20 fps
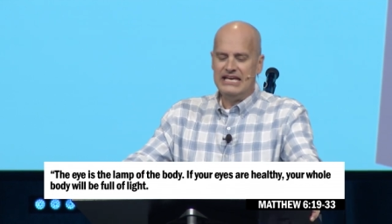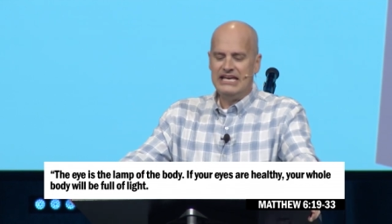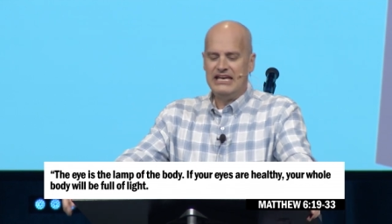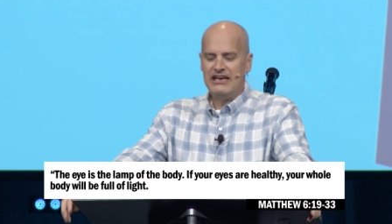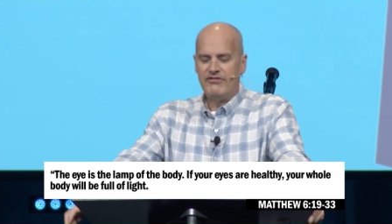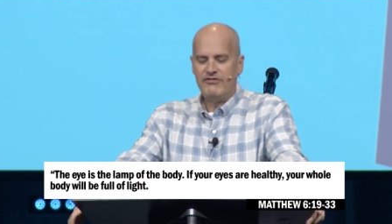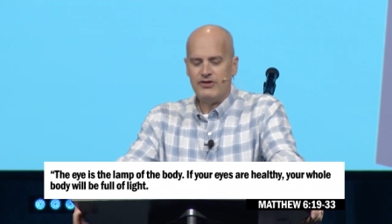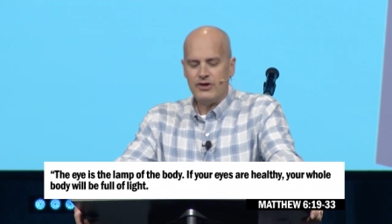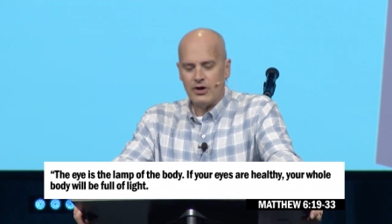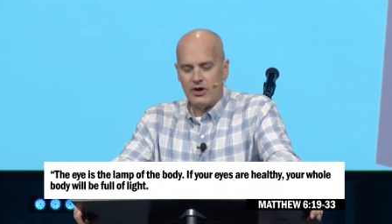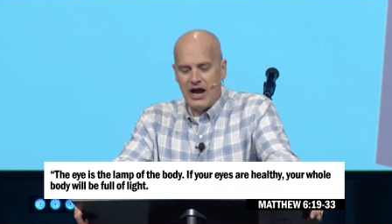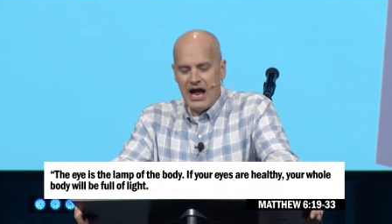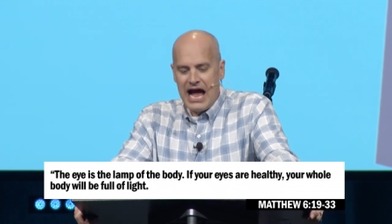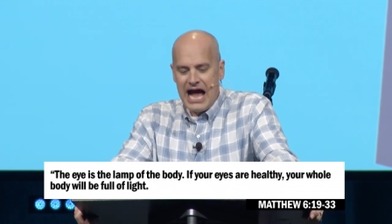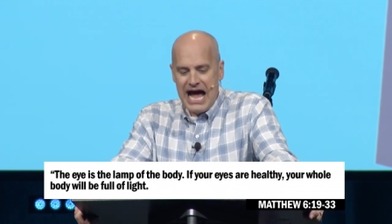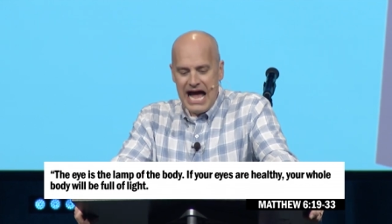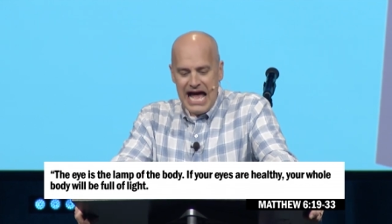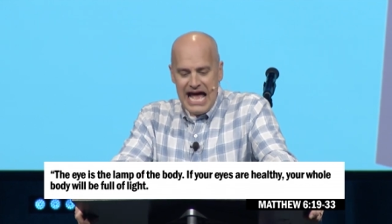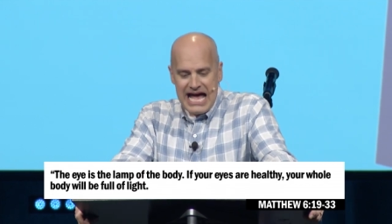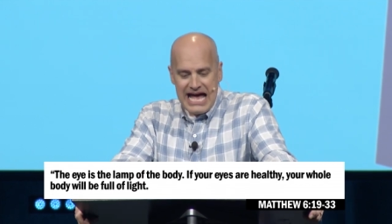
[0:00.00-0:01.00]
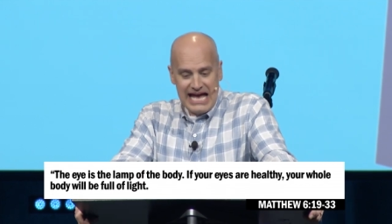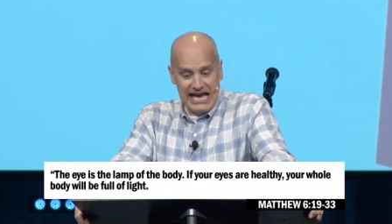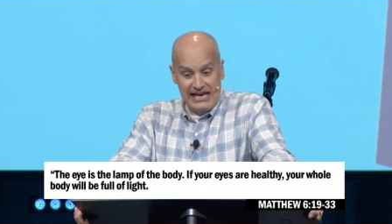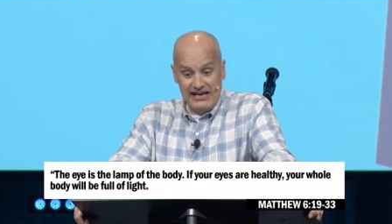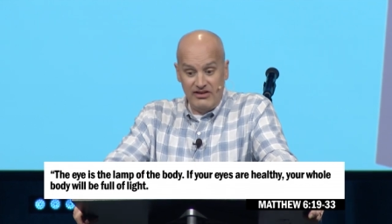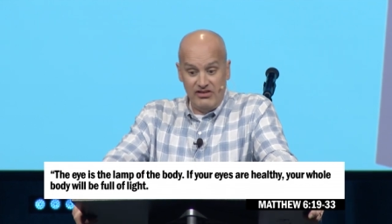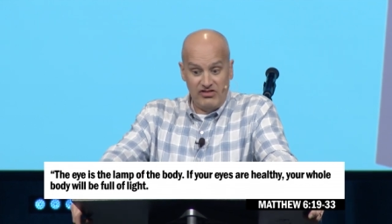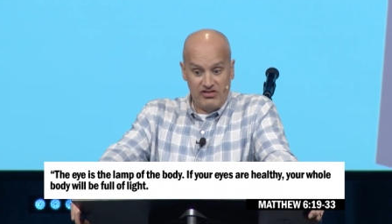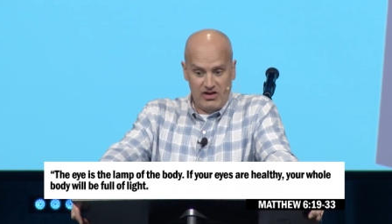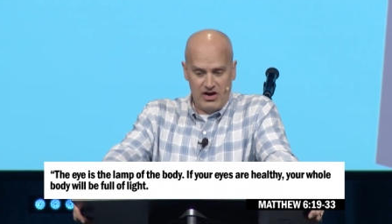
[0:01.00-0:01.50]
If your
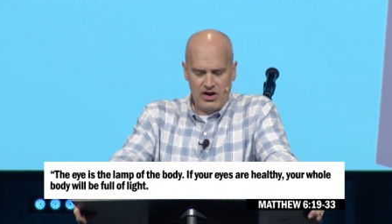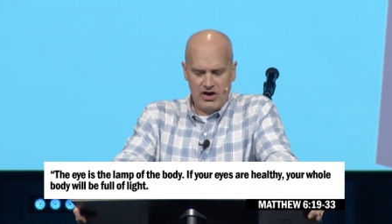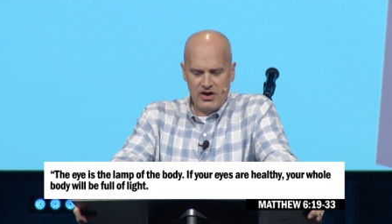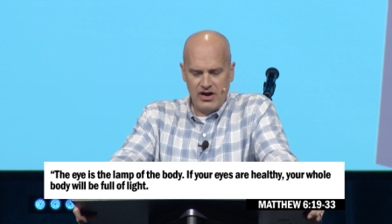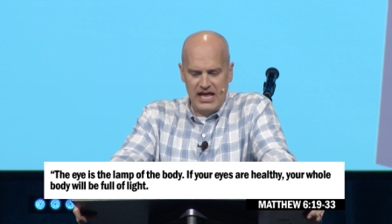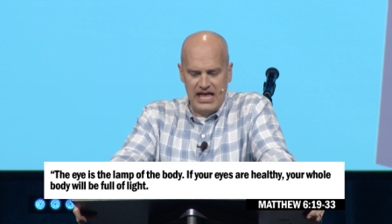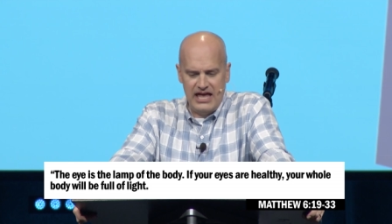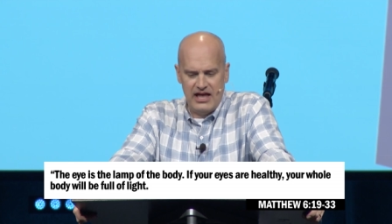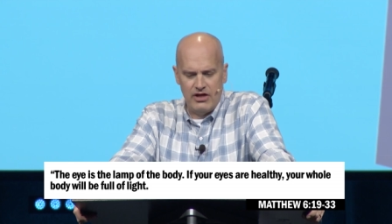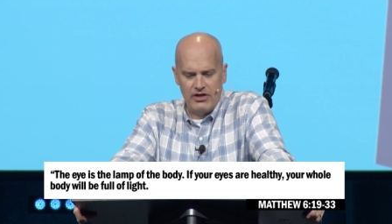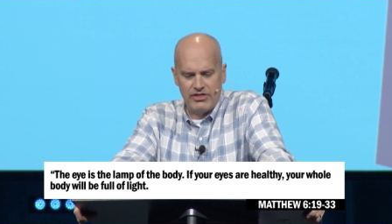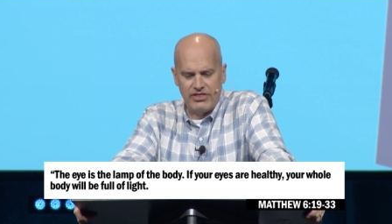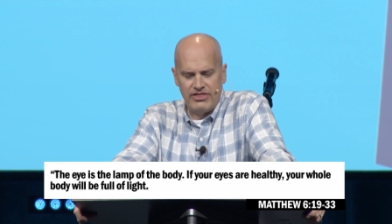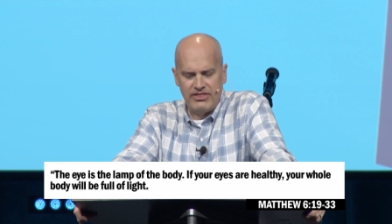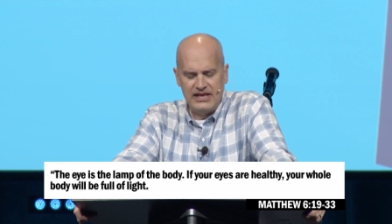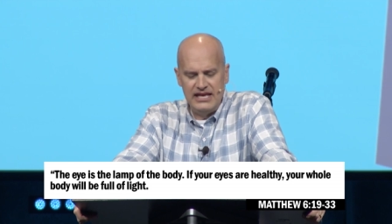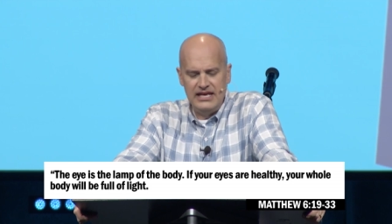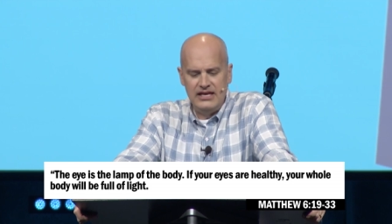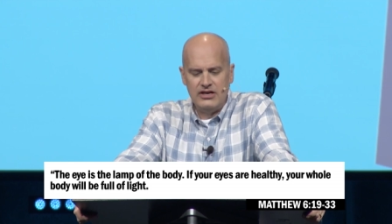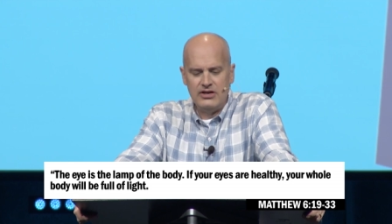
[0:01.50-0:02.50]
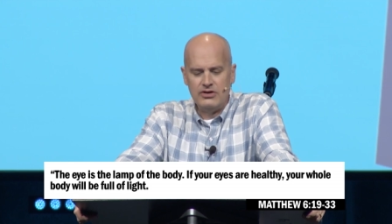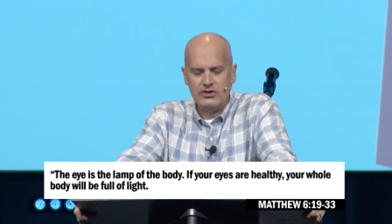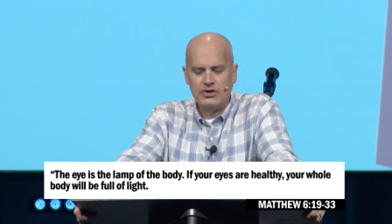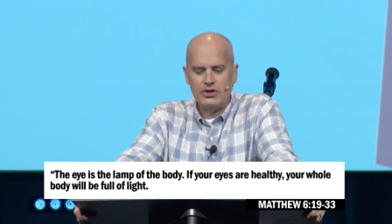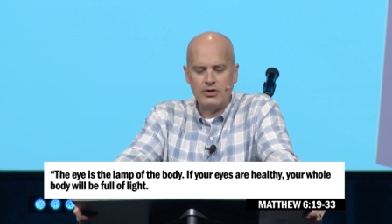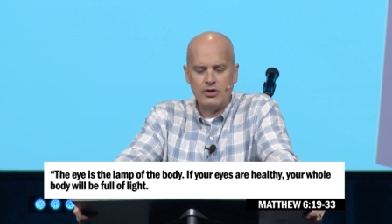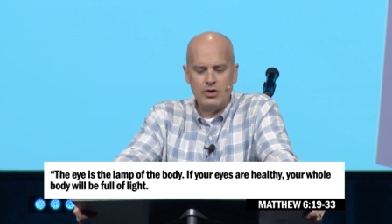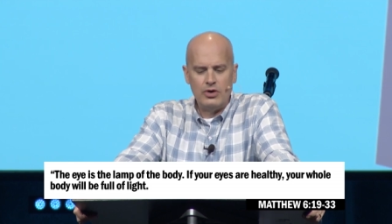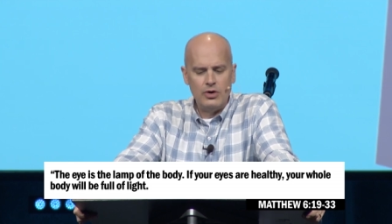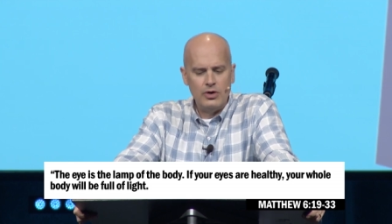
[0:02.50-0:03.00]
eyes are healthy,
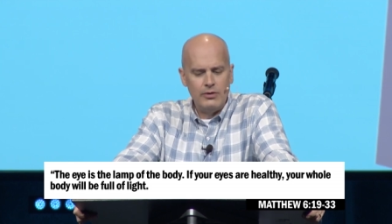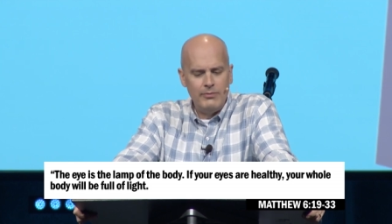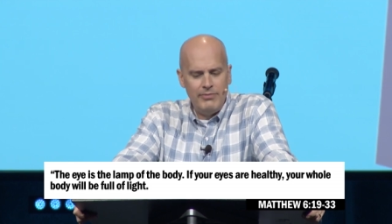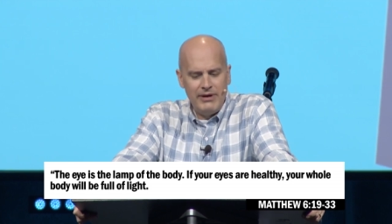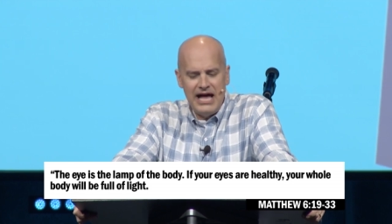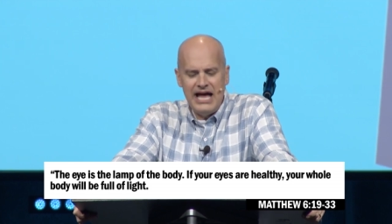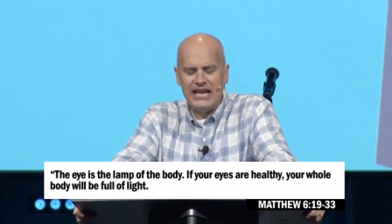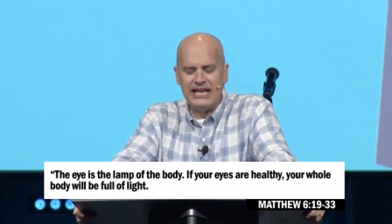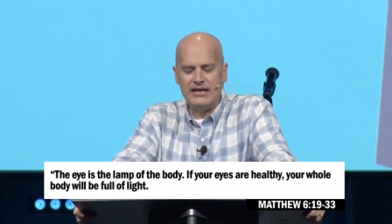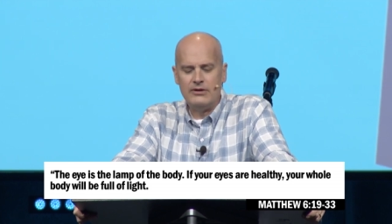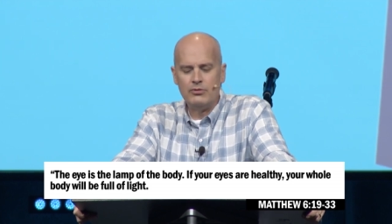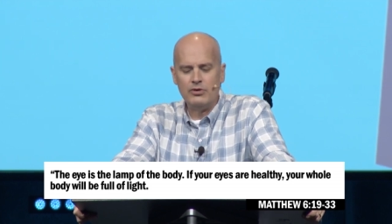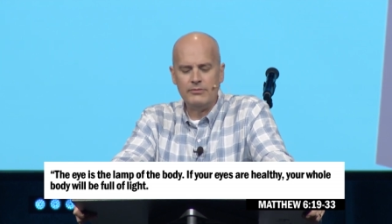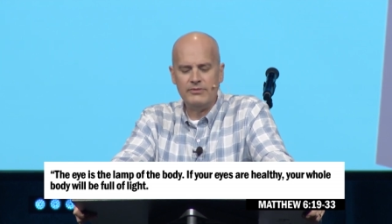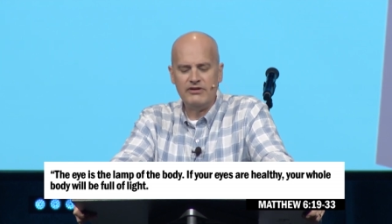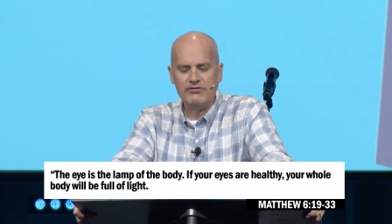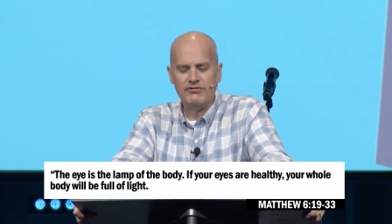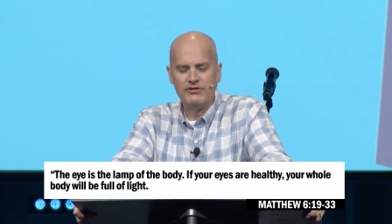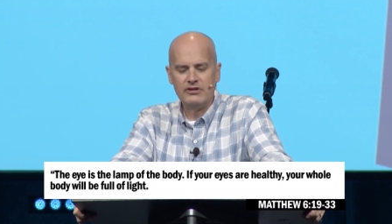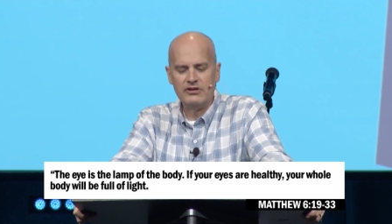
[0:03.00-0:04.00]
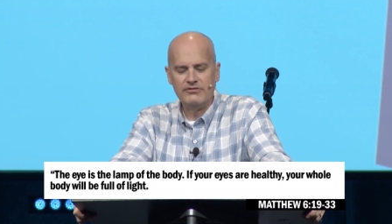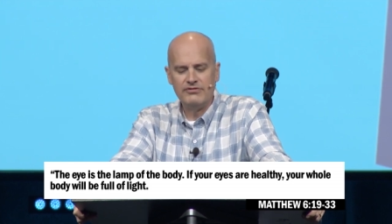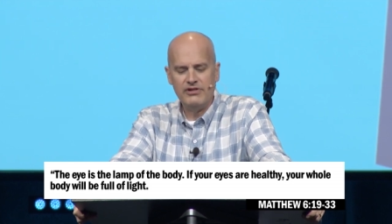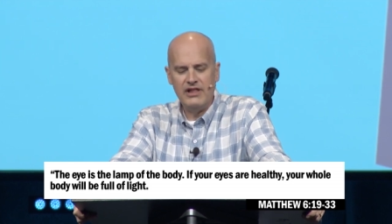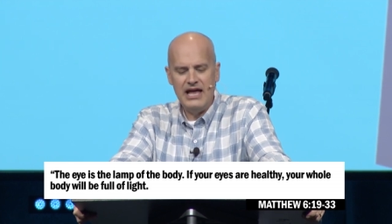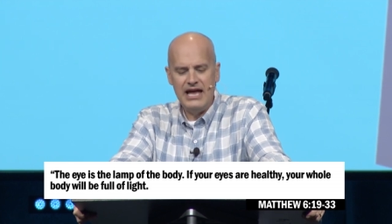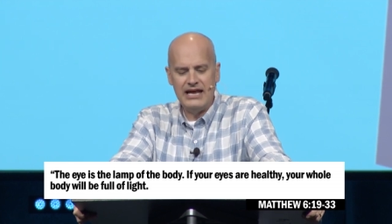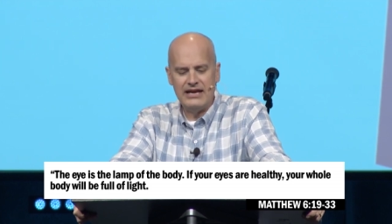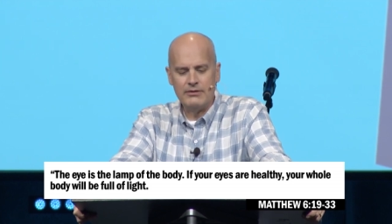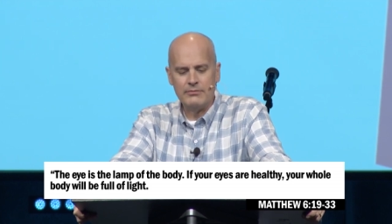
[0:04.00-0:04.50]
your whole body will be full of
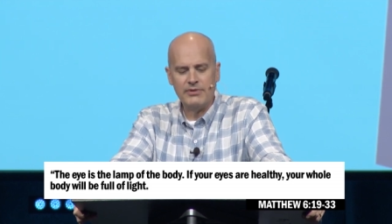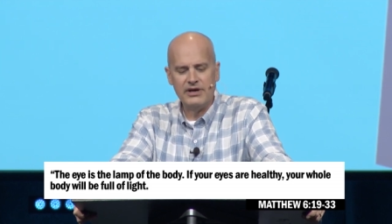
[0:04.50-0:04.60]
light.